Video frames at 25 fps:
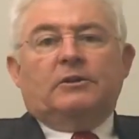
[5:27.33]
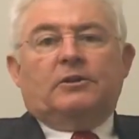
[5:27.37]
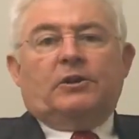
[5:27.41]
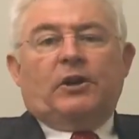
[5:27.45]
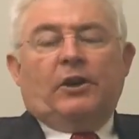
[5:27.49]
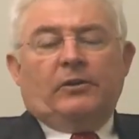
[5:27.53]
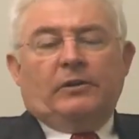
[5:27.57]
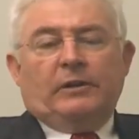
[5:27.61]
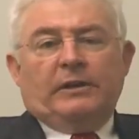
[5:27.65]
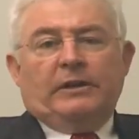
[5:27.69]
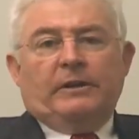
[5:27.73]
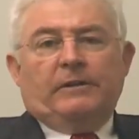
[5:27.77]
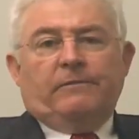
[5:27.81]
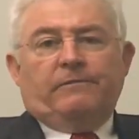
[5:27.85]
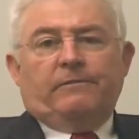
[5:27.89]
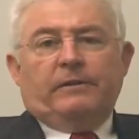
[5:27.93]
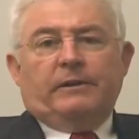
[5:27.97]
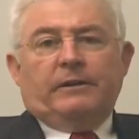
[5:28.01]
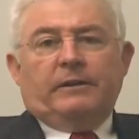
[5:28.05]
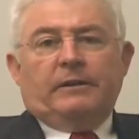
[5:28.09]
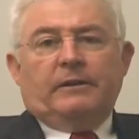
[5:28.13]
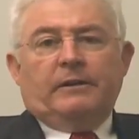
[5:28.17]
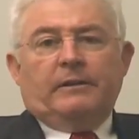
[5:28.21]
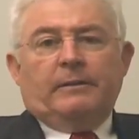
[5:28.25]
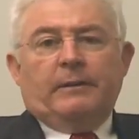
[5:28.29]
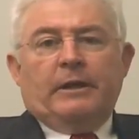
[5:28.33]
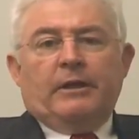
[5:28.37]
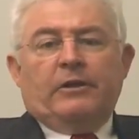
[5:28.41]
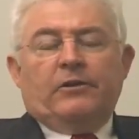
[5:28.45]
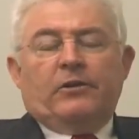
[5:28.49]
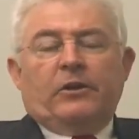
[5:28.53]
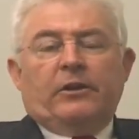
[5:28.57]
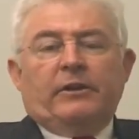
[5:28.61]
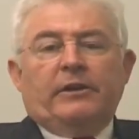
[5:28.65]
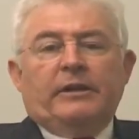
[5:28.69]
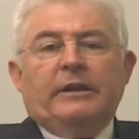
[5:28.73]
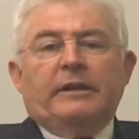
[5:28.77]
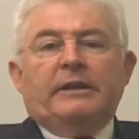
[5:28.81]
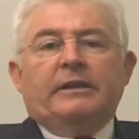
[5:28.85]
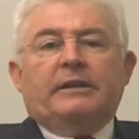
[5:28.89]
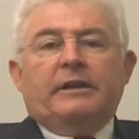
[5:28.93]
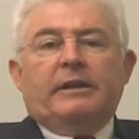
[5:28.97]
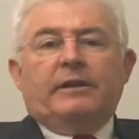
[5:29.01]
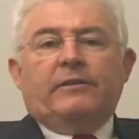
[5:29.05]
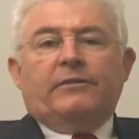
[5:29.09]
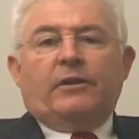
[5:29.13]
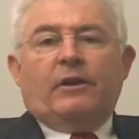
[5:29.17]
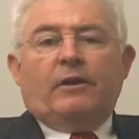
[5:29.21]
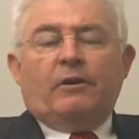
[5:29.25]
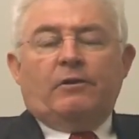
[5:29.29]
Totally different. So you need to
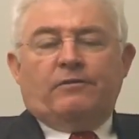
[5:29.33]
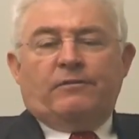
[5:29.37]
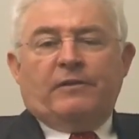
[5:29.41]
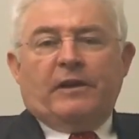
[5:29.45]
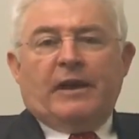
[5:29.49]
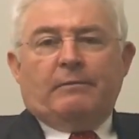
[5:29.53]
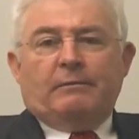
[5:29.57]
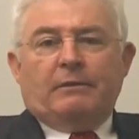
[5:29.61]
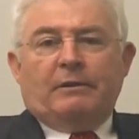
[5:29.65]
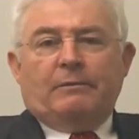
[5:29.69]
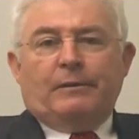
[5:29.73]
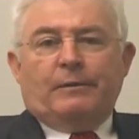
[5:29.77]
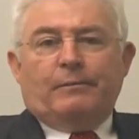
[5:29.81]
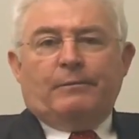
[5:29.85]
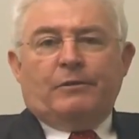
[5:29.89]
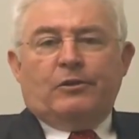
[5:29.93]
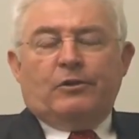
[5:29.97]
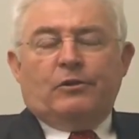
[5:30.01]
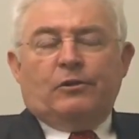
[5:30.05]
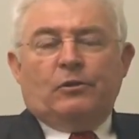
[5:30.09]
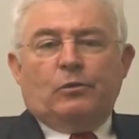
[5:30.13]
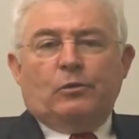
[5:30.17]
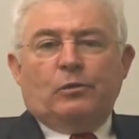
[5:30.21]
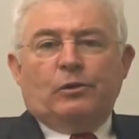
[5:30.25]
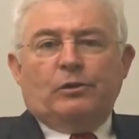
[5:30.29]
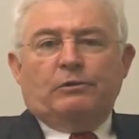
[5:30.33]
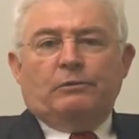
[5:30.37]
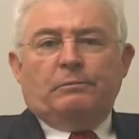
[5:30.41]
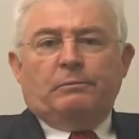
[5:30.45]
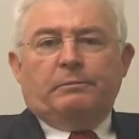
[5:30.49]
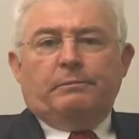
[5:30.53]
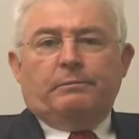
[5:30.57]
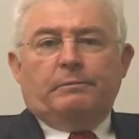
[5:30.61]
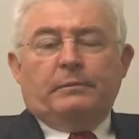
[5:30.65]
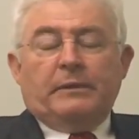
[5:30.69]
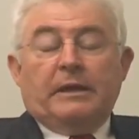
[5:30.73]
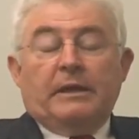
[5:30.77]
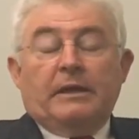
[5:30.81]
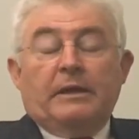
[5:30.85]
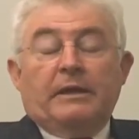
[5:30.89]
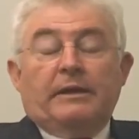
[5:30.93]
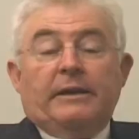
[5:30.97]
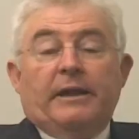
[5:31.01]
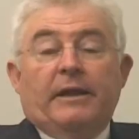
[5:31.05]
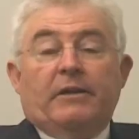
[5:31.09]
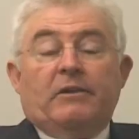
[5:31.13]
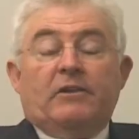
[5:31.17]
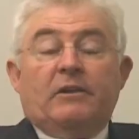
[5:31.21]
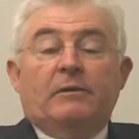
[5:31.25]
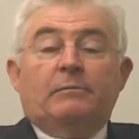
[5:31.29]
get those family members in the room.
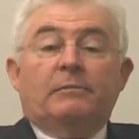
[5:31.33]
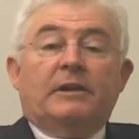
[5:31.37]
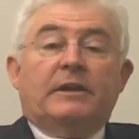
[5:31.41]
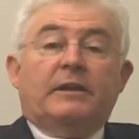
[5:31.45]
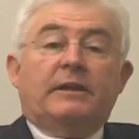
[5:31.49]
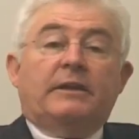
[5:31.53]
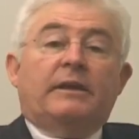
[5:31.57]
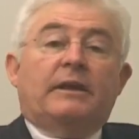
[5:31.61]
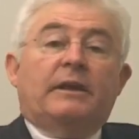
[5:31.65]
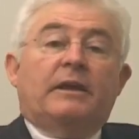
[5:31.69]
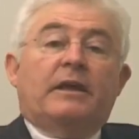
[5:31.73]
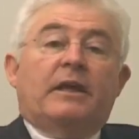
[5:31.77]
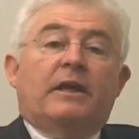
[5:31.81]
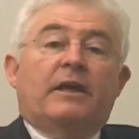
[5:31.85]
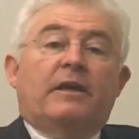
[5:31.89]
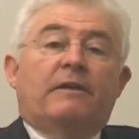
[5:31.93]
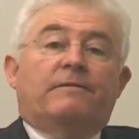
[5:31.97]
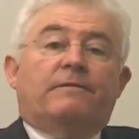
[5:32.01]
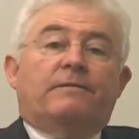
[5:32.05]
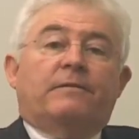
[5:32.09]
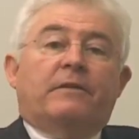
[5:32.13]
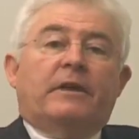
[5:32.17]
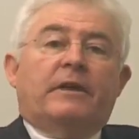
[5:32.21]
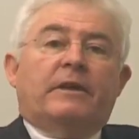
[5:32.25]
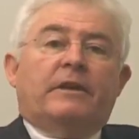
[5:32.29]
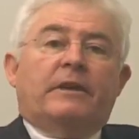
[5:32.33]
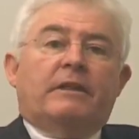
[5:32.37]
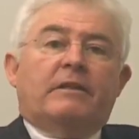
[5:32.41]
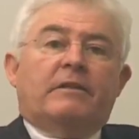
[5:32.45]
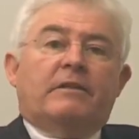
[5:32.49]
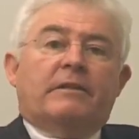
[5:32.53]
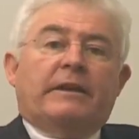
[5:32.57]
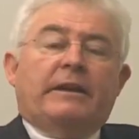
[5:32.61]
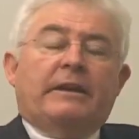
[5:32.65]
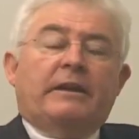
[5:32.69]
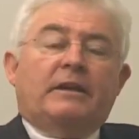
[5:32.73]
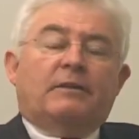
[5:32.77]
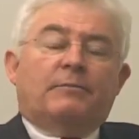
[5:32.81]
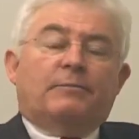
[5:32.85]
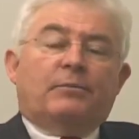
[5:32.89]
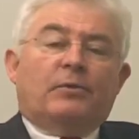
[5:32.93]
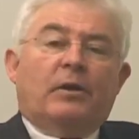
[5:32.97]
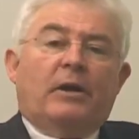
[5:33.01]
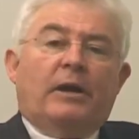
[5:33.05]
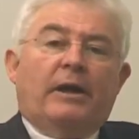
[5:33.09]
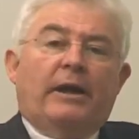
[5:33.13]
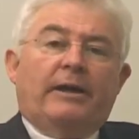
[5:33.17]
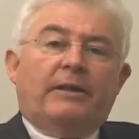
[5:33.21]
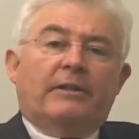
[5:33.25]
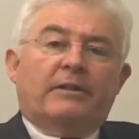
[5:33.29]
Now similarly, if it is an
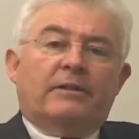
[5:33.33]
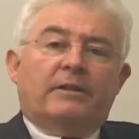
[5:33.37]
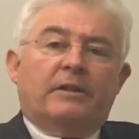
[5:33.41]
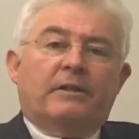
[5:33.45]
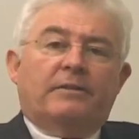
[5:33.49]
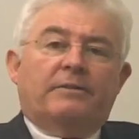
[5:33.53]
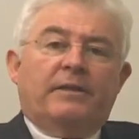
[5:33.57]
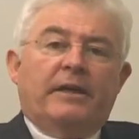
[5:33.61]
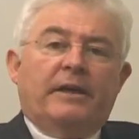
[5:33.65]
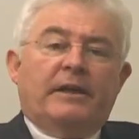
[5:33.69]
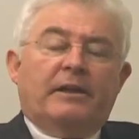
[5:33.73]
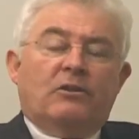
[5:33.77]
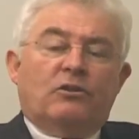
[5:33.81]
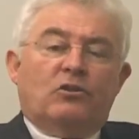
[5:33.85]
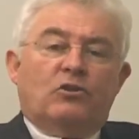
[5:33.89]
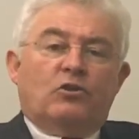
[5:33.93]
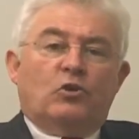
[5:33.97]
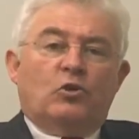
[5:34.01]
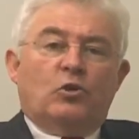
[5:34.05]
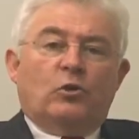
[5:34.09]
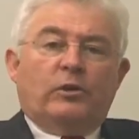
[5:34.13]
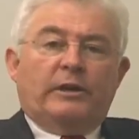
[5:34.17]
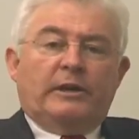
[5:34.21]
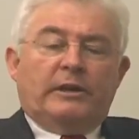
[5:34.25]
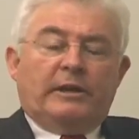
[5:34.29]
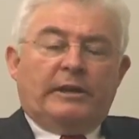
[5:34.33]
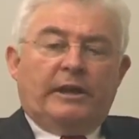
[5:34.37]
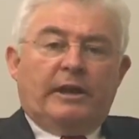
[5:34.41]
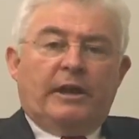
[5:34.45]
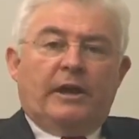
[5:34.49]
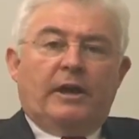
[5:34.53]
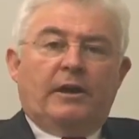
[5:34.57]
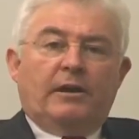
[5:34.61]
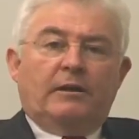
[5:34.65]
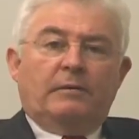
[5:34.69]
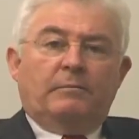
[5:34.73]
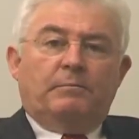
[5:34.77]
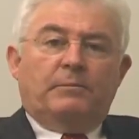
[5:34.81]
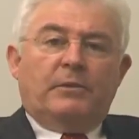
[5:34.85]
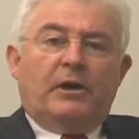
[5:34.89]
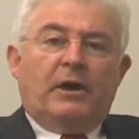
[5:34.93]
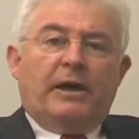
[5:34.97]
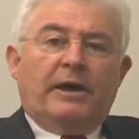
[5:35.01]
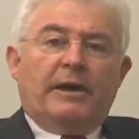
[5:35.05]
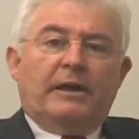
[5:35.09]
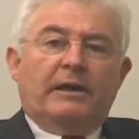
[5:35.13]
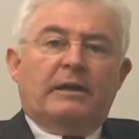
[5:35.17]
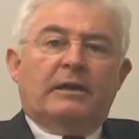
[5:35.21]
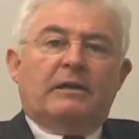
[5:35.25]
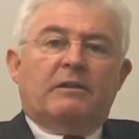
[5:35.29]
enterprise that is jointly owned
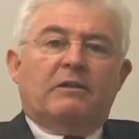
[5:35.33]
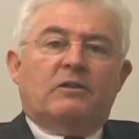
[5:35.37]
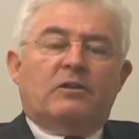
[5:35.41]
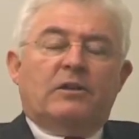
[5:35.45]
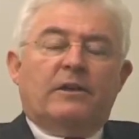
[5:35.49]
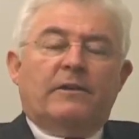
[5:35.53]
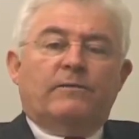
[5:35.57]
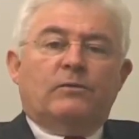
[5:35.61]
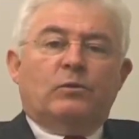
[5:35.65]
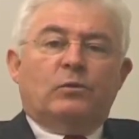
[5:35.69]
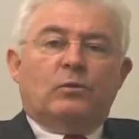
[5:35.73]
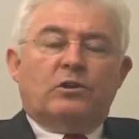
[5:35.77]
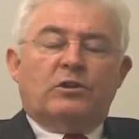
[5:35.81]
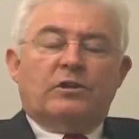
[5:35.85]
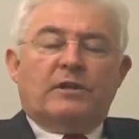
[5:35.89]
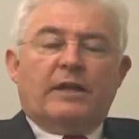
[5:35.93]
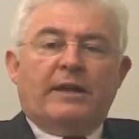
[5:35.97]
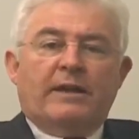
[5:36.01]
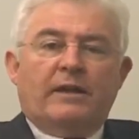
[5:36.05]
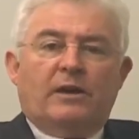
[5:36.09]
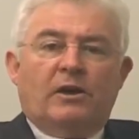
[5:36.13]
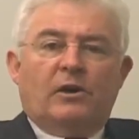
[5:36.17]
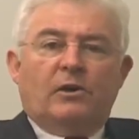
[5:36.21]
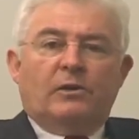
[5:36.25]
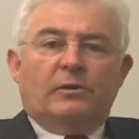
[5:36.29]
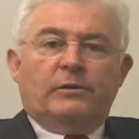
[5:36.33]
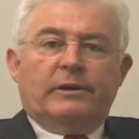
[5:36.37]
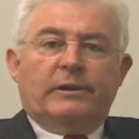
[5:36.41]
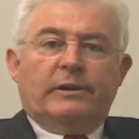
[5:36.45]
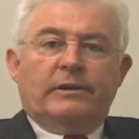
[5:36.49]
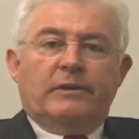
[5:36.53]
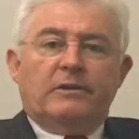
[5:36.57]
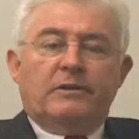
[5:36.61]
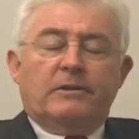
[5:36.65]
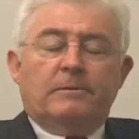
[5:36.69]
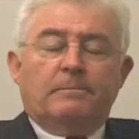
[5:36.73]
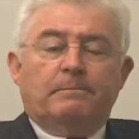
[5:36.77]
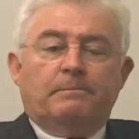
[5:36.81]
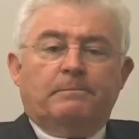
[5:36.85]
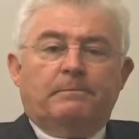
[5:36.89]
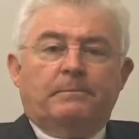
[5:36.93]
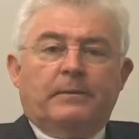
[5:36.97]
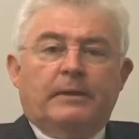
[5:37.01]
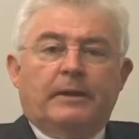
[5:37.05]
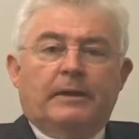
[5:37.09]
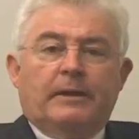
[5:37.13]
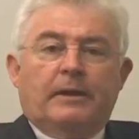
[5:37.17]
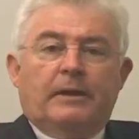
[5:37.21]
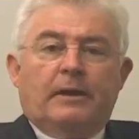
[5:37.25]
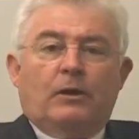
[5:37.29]
by several stakeholders,
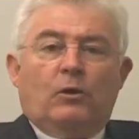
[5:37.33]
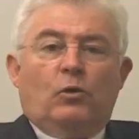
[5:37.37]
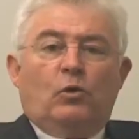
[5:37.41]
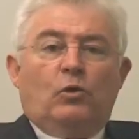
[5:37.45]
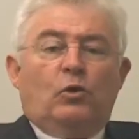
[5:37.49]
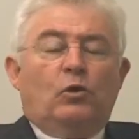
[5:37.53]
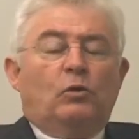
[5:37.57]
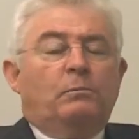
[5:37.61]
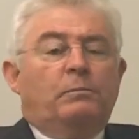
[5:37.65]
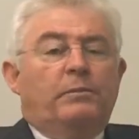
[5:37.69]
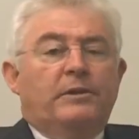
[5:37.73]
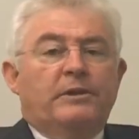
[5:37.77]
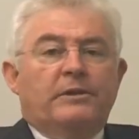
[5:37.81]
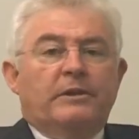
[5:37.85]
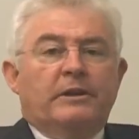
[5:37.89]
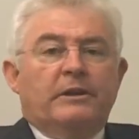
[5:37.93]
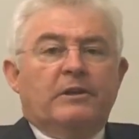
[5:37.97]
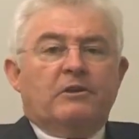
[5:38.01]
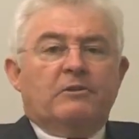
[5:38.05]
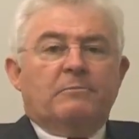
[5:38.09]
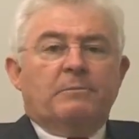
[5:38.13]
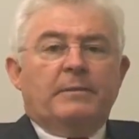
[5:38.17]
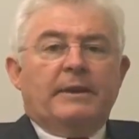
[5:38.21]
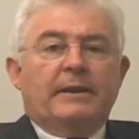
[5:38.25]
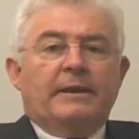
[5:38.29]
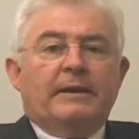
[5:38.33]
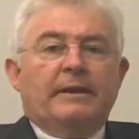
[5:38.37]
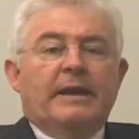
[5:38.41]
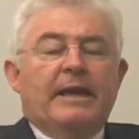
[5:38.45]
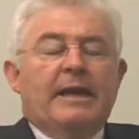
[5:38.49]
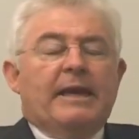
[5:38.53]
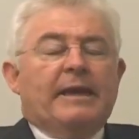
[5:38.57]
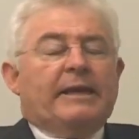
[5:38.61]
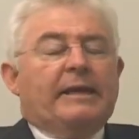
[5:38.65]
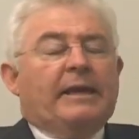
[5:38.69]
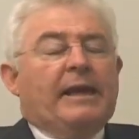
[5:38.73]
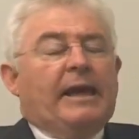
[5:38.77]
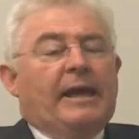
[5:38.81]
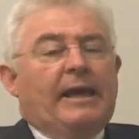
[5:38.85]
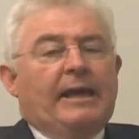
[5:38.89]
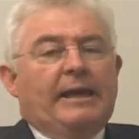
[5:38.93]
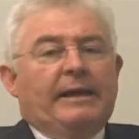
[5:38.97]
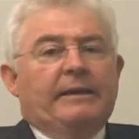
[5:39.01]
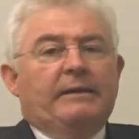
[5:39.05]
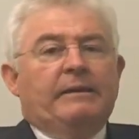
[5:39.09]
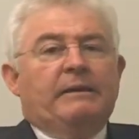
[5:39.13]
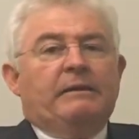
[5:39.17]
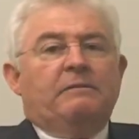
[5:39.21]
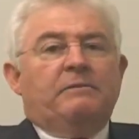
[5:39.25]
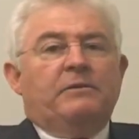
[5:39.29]
all businessmen,
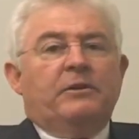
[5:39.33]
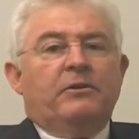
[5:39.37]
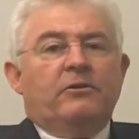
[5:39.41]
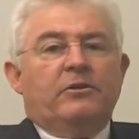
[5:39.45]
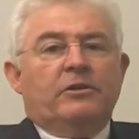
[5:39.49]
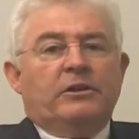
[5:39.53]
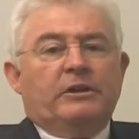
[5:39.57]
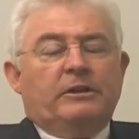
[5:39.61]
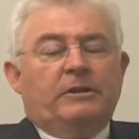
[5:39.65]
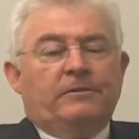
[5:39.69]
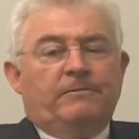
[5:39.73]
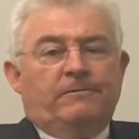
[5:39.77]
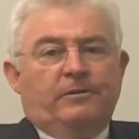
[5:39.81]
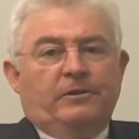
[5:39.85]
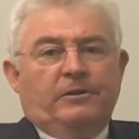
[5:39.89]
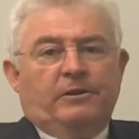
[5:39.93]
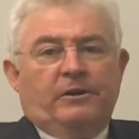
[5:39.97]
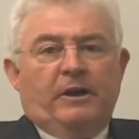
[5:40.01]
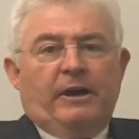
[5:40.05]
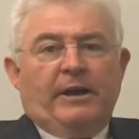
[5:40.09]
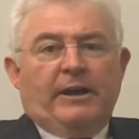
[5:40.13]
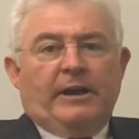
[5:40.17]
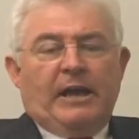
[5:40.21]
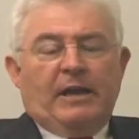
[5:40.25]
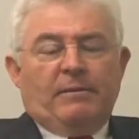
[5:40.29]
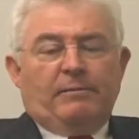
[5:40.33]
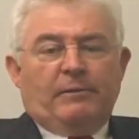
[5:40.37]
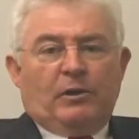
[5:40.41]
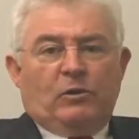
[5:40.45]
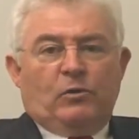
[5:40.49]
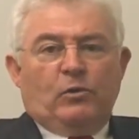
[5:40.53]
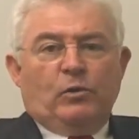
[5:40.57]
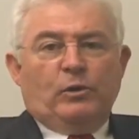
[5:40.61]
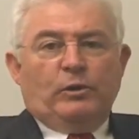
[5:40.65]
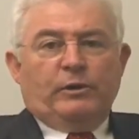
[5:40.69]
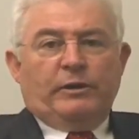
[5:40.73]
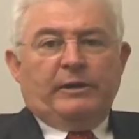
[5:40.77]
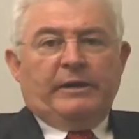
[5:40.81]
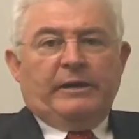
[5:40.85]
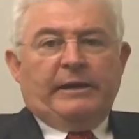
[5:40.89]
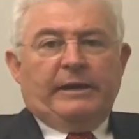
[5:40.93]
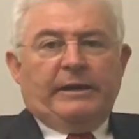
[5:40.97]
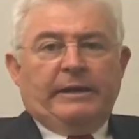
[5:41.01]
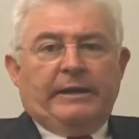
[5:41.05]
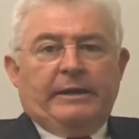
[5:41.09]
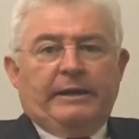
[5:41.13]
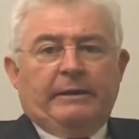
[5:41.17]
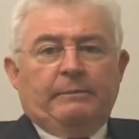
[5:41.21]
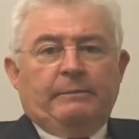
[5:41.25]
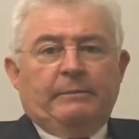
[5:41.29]
again, there is a different dynamic working
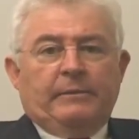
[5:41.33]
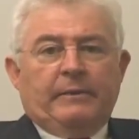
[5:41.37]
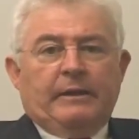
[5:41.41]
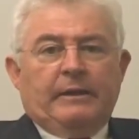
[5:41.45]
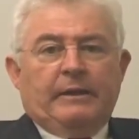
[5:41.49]
here.